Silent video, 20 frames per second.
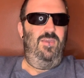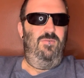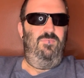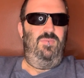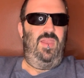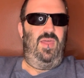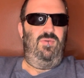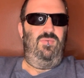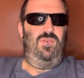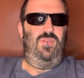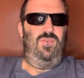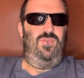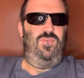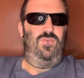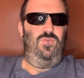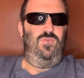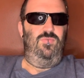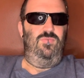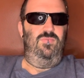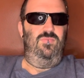but I would
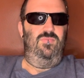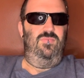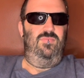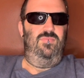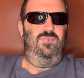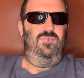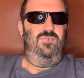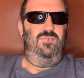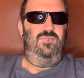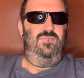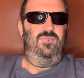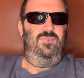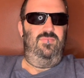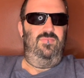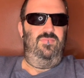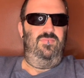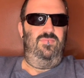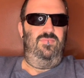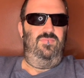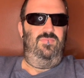assume
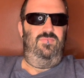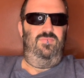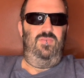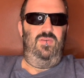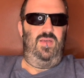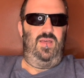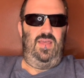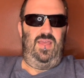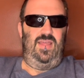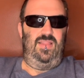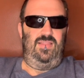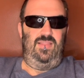at